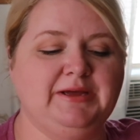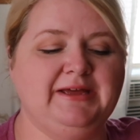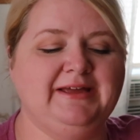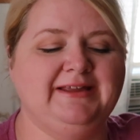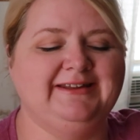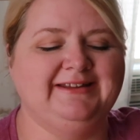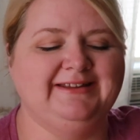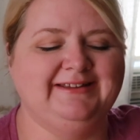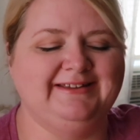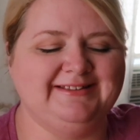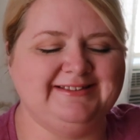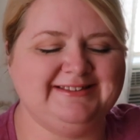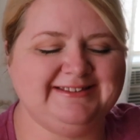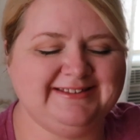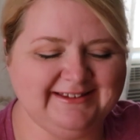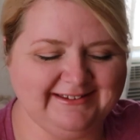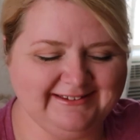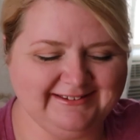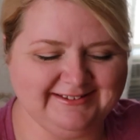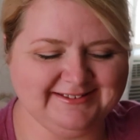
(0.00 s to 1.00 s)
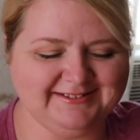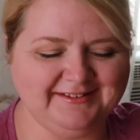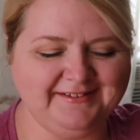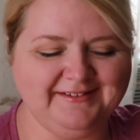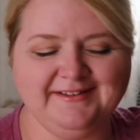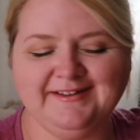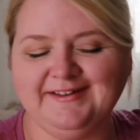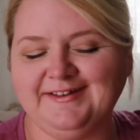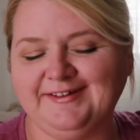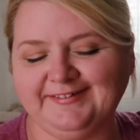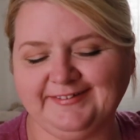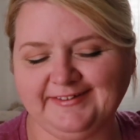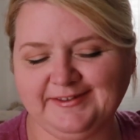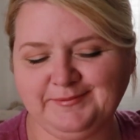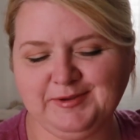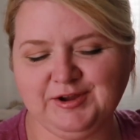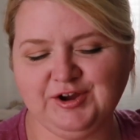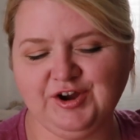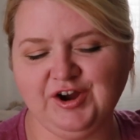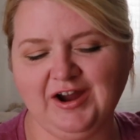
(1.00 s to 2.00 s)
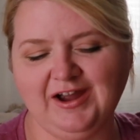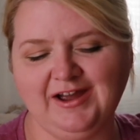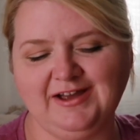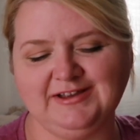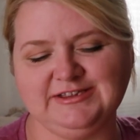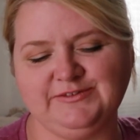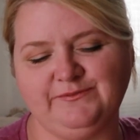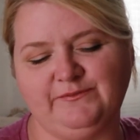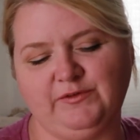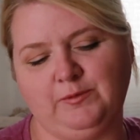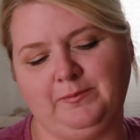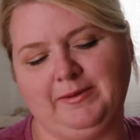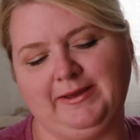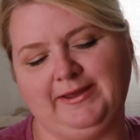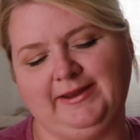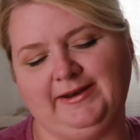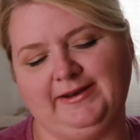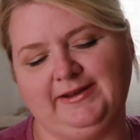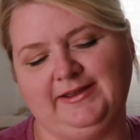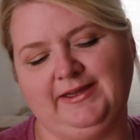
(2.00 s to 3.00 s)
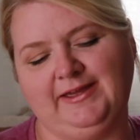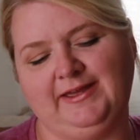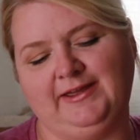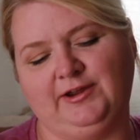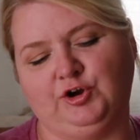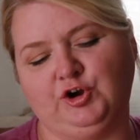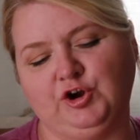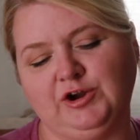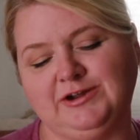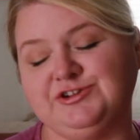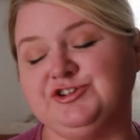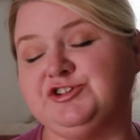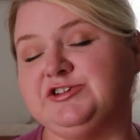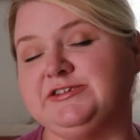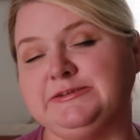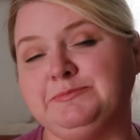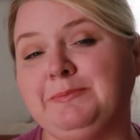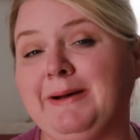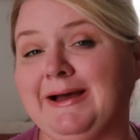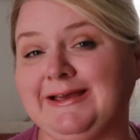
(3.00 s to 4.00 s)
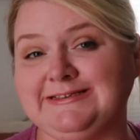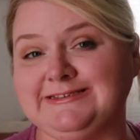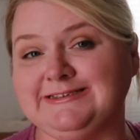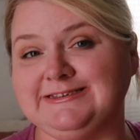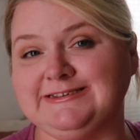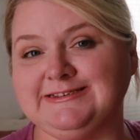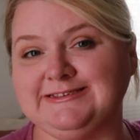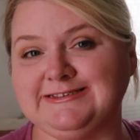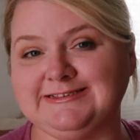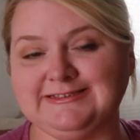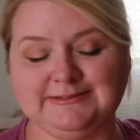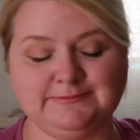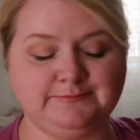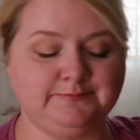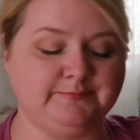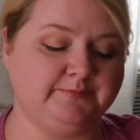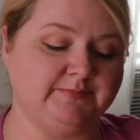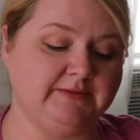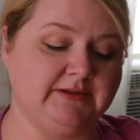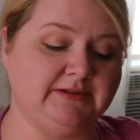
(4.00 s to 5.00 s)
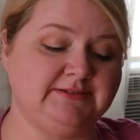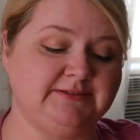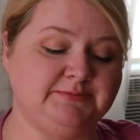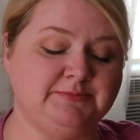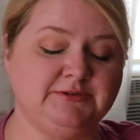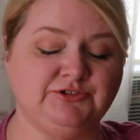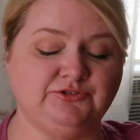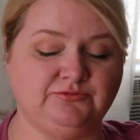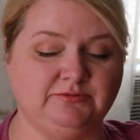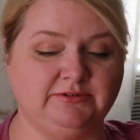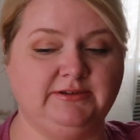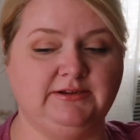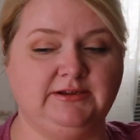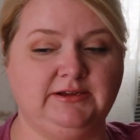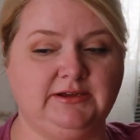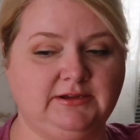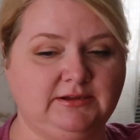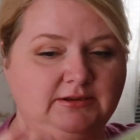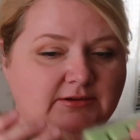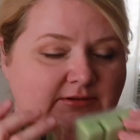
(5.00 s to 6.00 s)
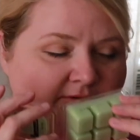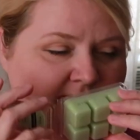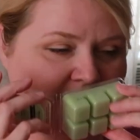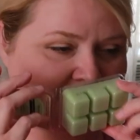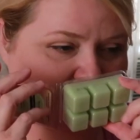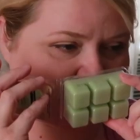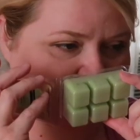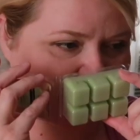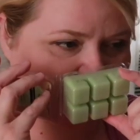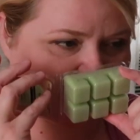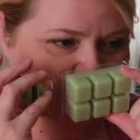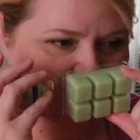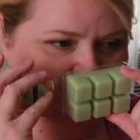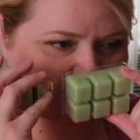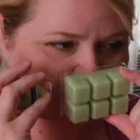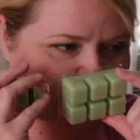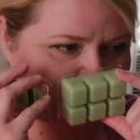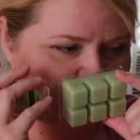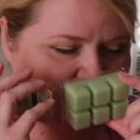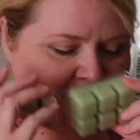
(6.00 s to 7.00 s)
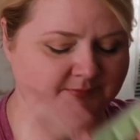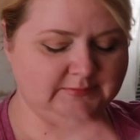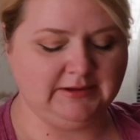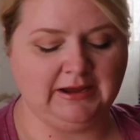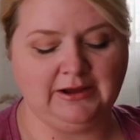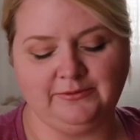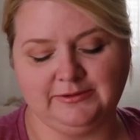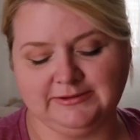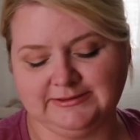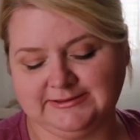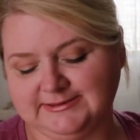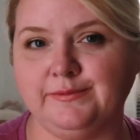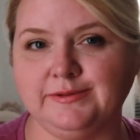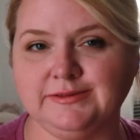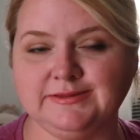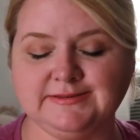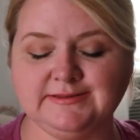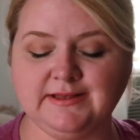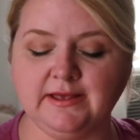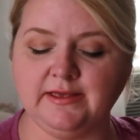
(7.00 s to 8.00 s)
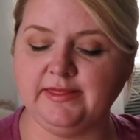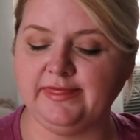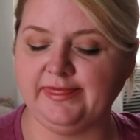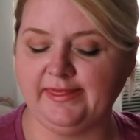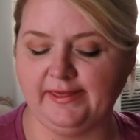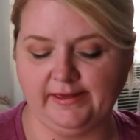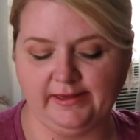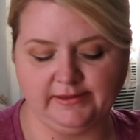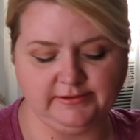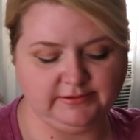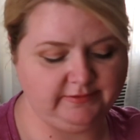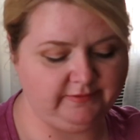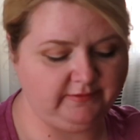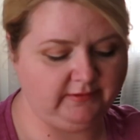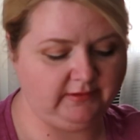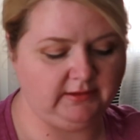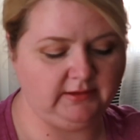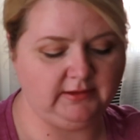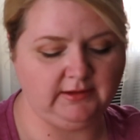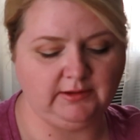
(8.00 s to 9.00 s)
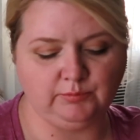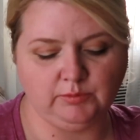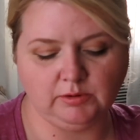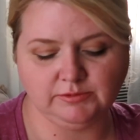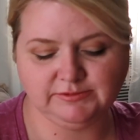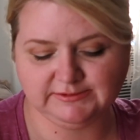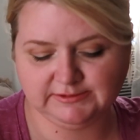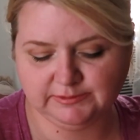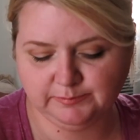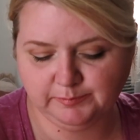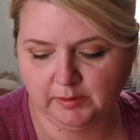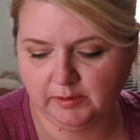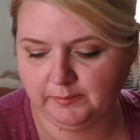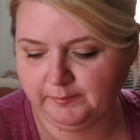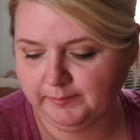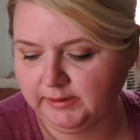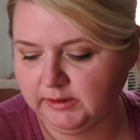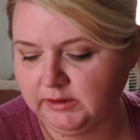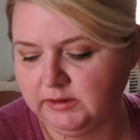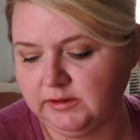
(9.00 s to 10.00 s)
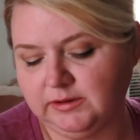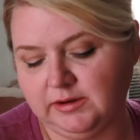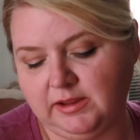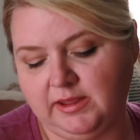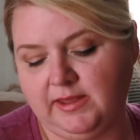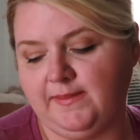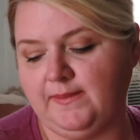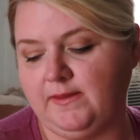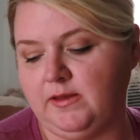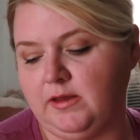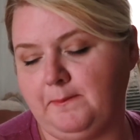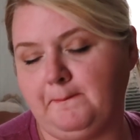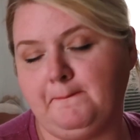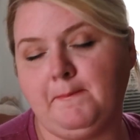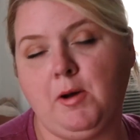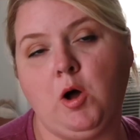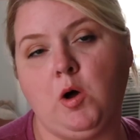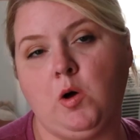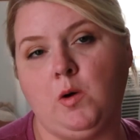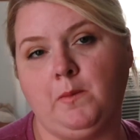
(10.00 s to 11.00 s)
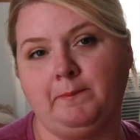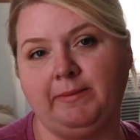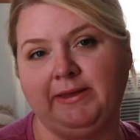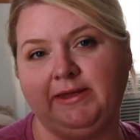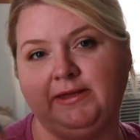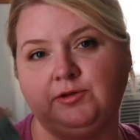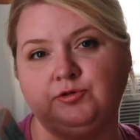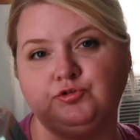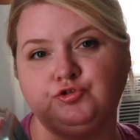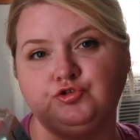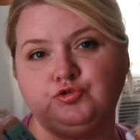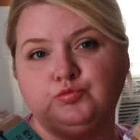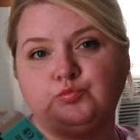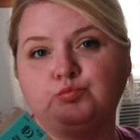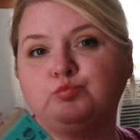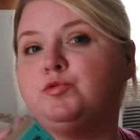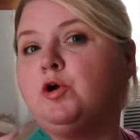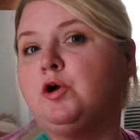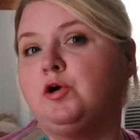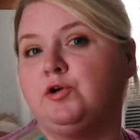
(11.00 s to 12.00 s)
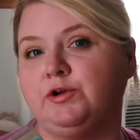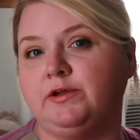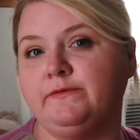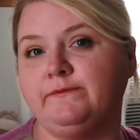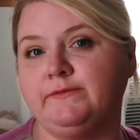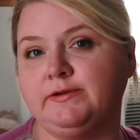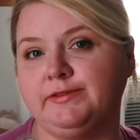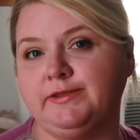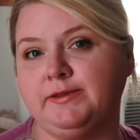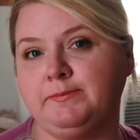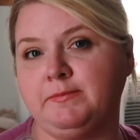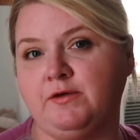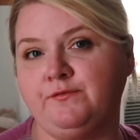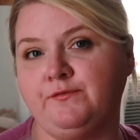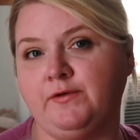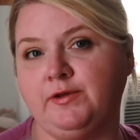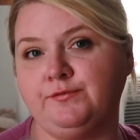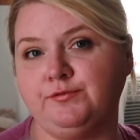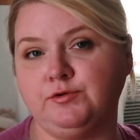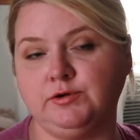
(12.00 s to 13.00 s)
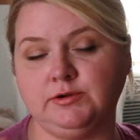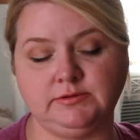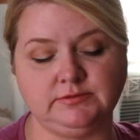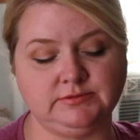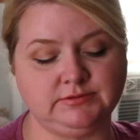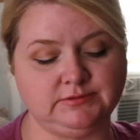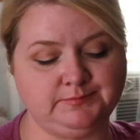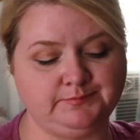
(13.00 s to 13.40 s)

but it says lemongrass, verbena, and crushed spices. It smells really good. I would, would say that the roasted pumpkin and the Palm Beach are definitely my favorite.